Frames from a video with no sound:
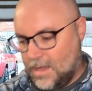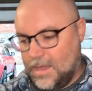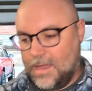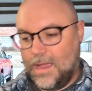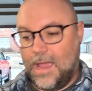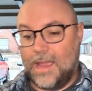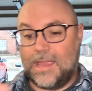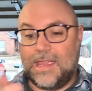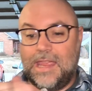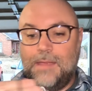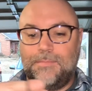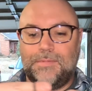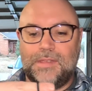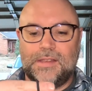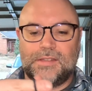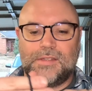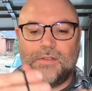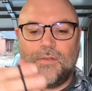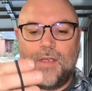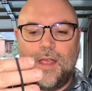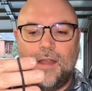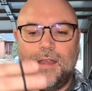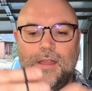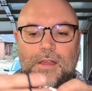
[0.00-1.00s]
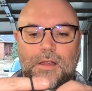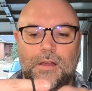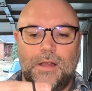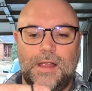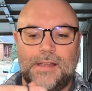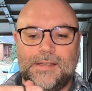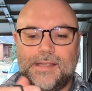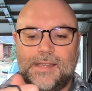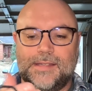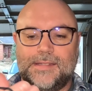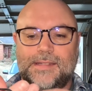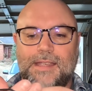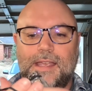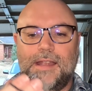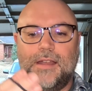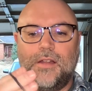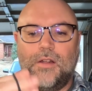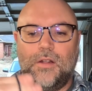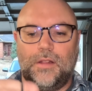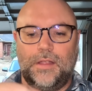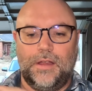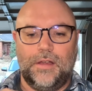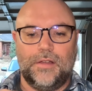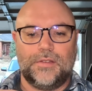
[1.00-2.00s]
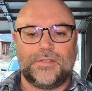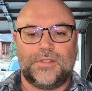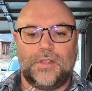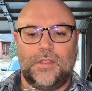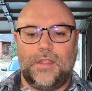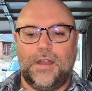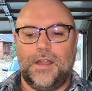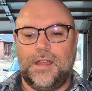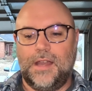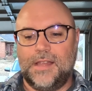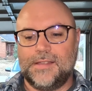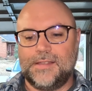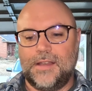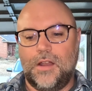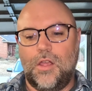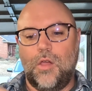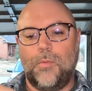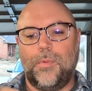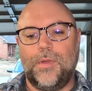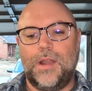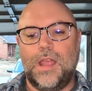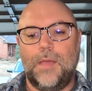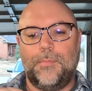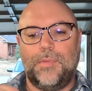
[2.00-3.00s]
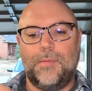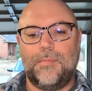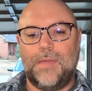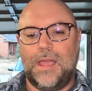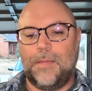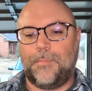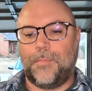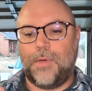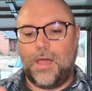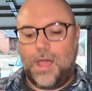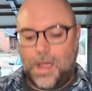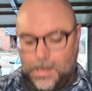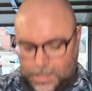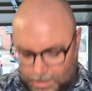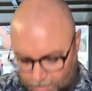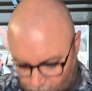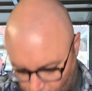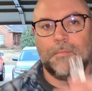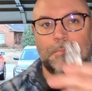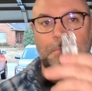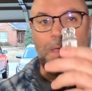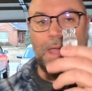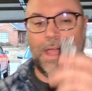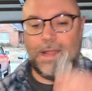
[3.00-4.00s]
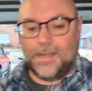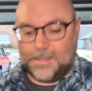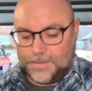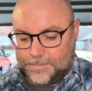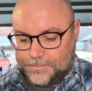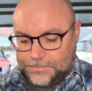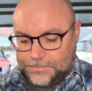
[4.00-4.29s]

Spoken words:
I keep this around here, as I said earlier, so that it doesn't open up in my pocket. But